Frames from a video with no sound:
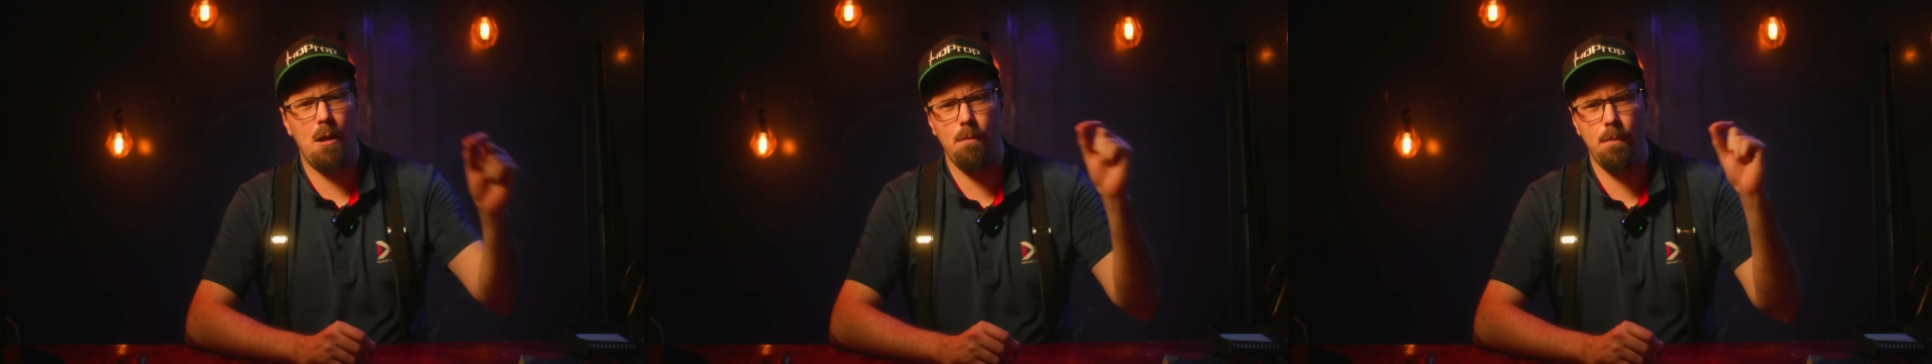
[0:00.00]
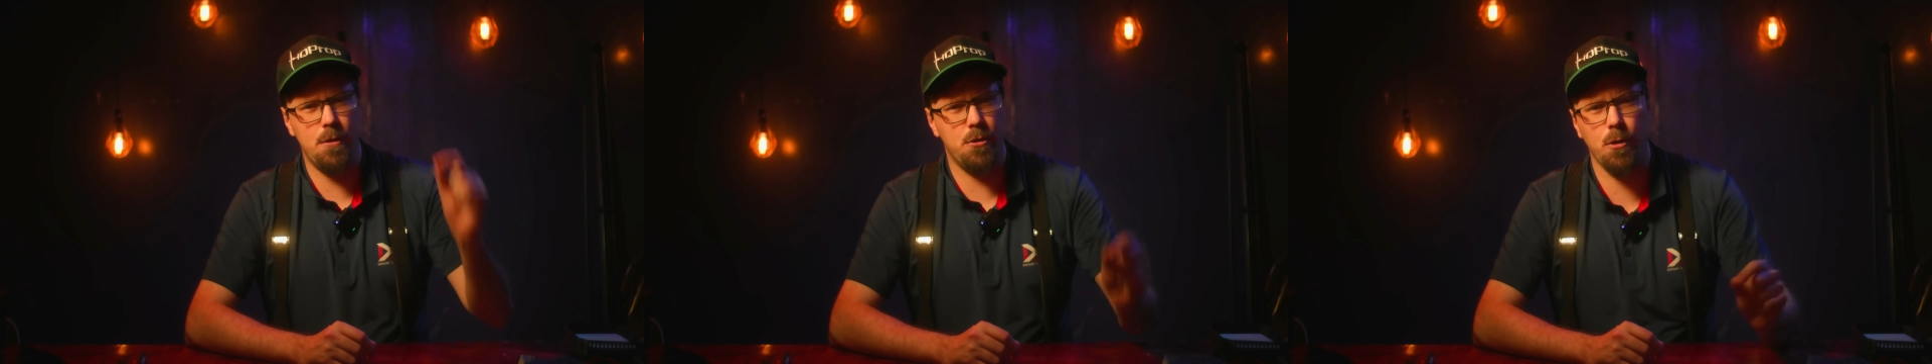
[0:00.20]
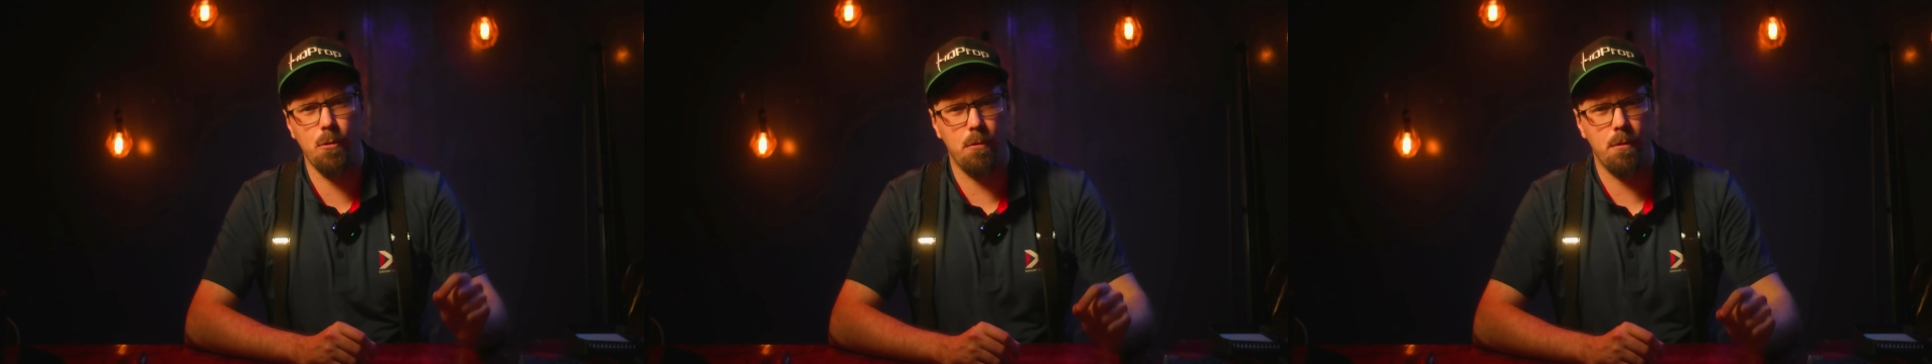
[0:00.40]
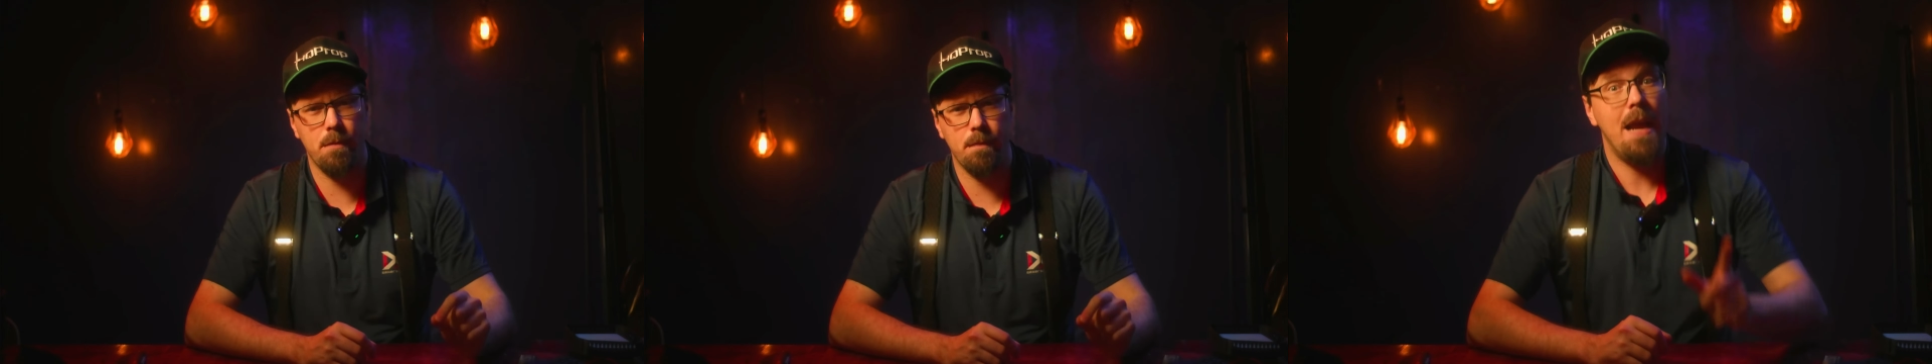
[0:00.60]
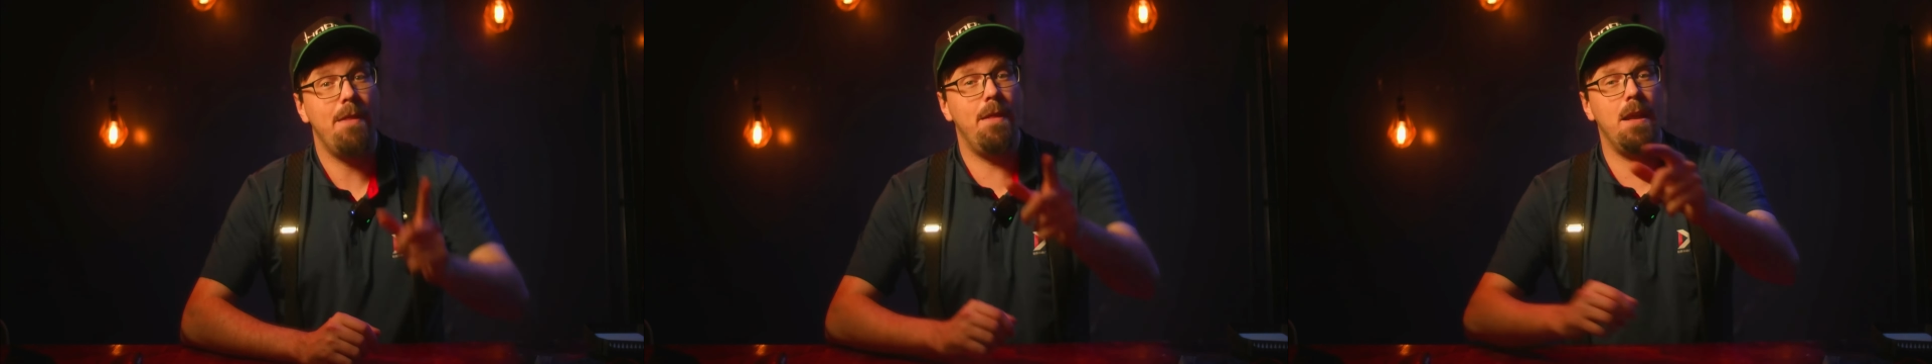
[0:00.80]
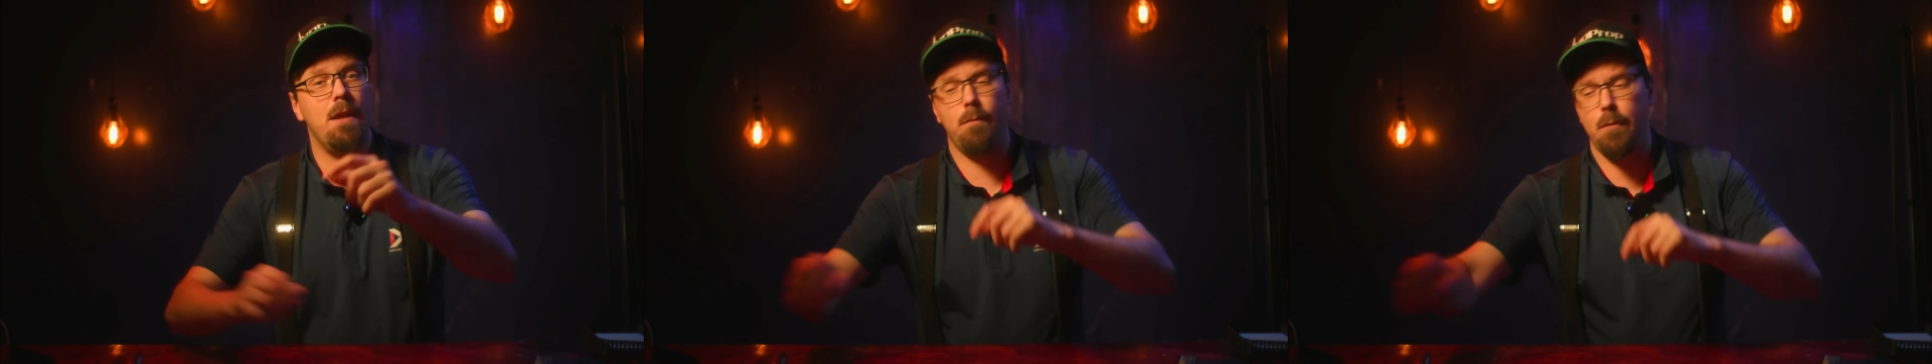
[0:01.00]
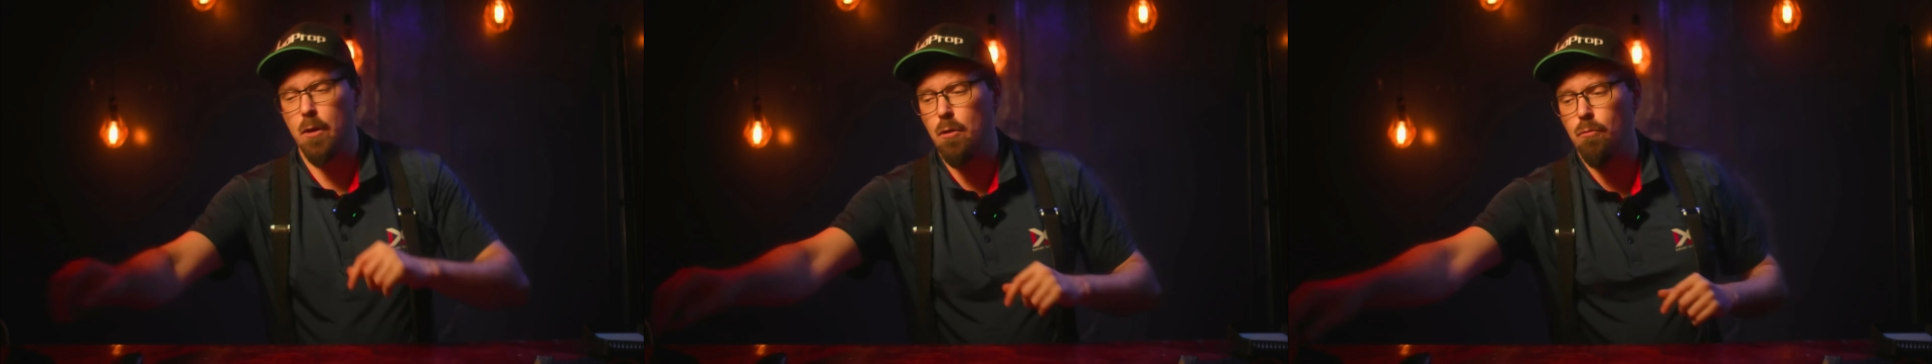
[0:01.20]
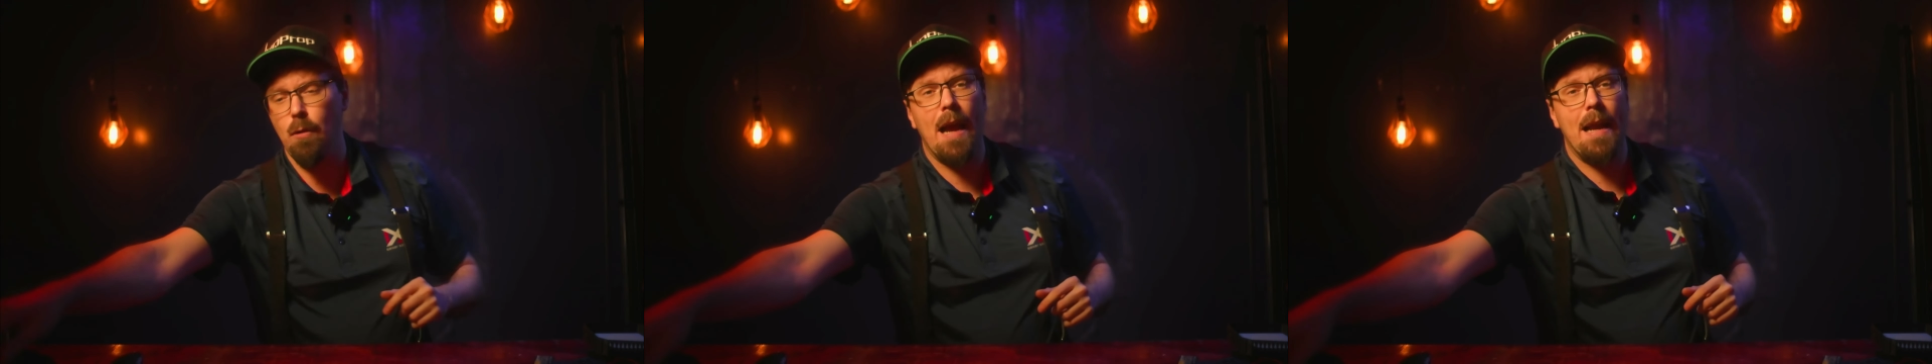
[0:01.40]
the truth that if
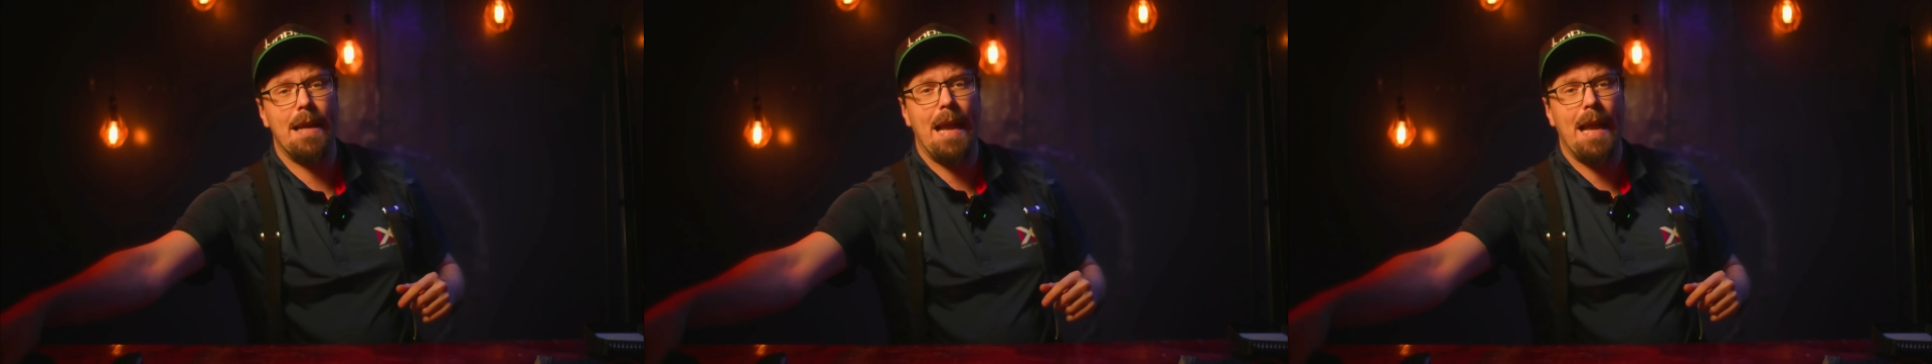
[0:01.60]
you right